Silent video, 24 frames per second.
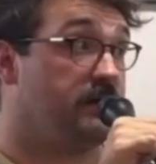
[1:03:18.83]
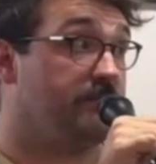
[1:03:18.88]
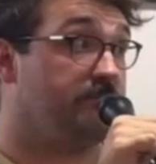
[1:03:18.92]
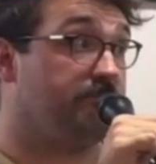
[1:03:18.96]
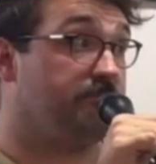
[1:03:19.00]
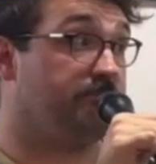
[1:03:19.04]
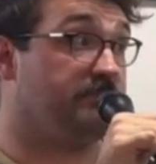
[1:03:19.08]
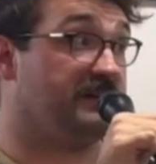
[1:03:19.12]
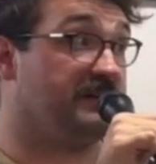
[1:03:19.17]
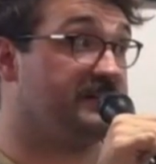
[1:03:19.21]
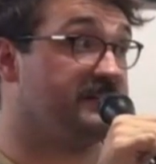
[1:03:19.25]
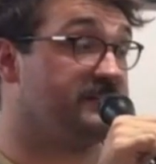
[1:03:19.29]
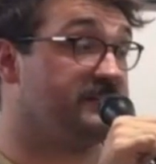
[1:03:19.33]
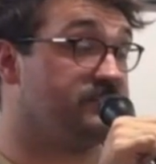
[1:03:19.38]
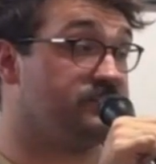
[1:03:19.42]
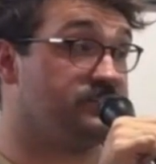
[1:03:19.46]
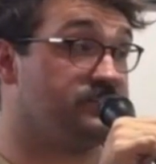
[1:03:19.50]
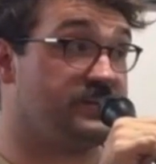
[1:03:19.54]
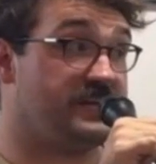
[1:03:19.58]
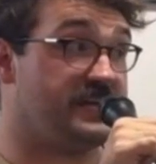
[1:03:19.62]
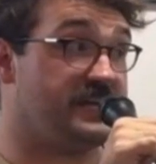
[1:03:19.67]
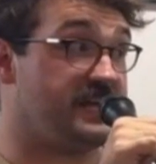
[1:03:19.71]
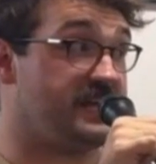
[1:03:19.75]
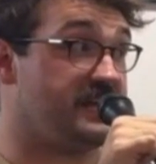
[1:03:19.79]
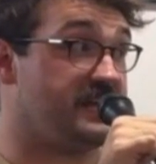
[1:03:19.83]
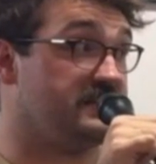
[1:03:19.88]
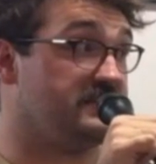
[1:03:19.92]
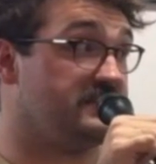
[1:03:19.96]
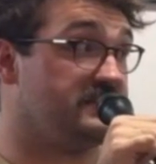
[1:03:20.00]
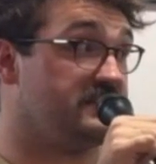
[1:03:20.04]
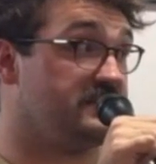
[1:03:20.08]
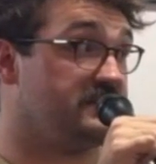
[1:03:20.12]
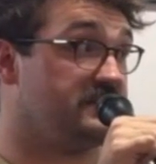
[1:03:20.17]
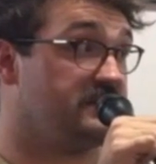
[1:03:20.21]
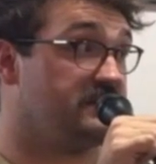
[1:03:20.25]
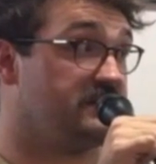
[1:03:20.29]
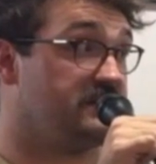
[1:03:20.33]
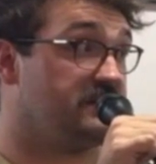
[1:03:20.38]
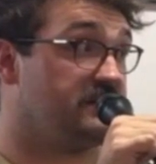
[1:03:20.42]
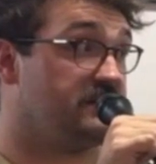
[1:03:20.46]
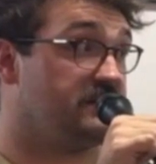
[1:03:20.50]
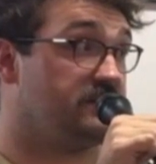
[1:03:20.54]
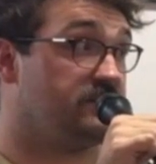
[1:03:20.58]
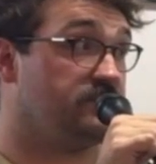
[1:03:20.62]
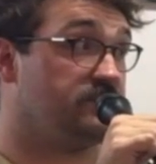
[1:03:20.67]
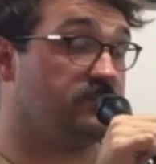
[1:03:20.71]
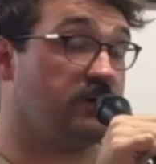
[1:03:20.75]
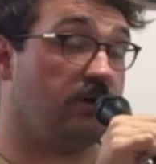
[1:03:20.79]
But geez,
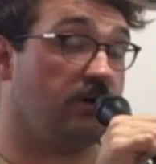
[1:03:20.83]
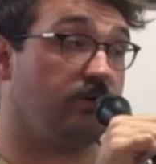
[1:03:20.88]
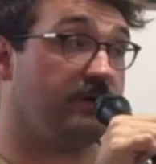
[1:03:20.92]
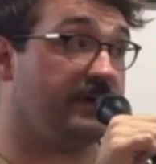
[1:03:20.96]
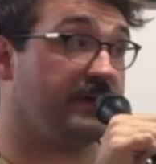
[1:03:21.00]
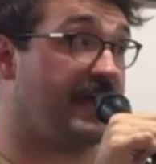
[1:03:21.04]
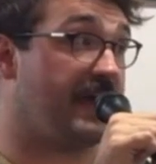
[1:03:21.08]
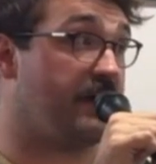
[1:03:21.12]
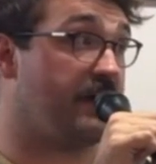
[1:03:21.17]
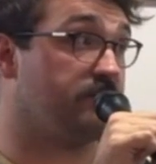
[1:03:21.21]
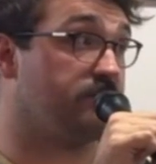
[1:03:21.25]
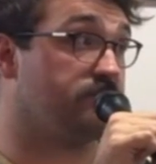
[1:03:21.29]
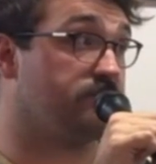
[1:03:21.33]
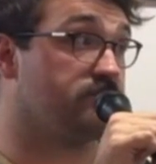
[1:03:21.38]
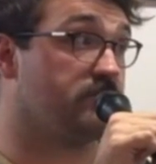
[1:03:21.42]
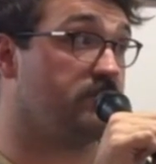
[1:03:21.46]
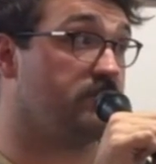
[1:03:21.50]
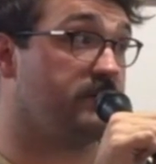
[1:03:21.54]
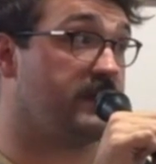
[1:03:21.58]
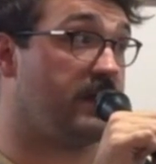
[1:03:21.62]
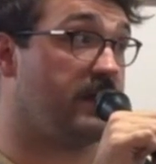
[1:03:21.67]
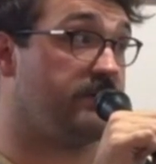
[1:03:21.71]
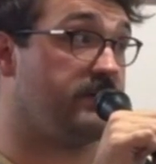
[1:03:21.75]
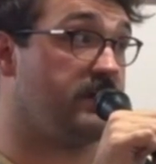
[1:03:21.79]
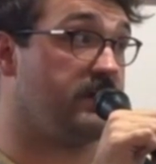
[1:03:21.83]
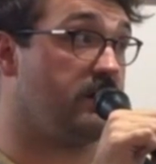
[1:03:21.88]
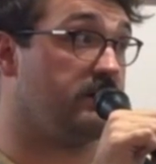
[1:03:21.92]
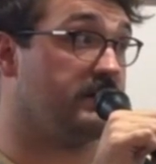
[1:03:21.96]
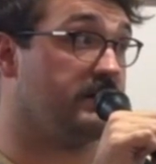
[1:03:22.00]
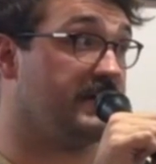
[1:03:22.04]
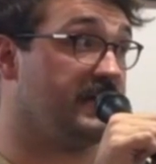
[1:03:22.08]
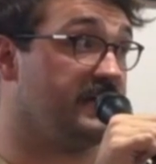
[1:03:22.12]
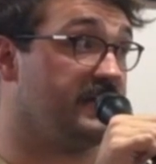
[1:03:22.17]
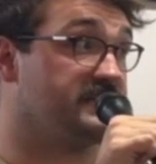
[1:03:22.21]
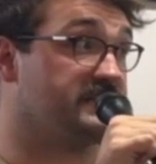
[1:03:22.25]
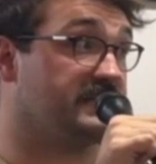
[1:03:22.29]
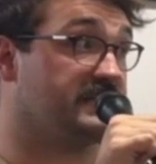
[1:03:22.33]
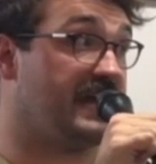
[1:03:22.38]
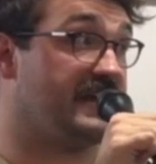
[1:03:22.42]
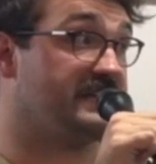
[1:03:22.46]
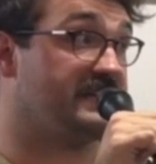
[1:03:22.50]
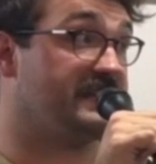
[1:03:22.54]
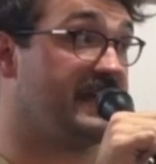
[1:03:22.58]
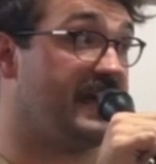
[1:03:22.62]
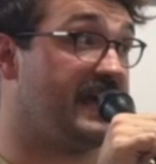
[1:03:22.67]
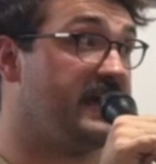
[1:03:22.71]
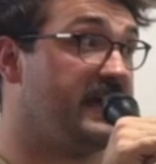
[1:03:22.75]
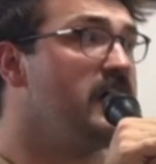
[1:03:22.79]
going out and throwing out young kids like
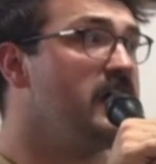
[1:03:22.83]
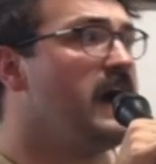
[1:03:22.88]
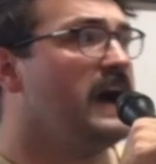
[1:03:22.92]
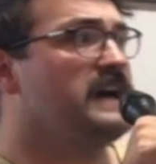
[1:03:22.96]
that,